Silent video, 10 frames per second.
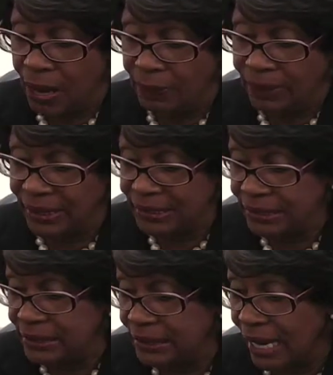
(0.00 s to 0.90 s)

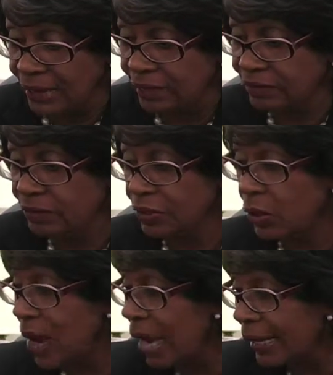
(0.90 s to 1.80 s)
Places like Cleveland,
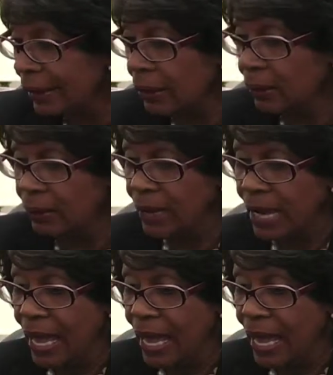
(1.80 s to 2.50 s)
Ohio,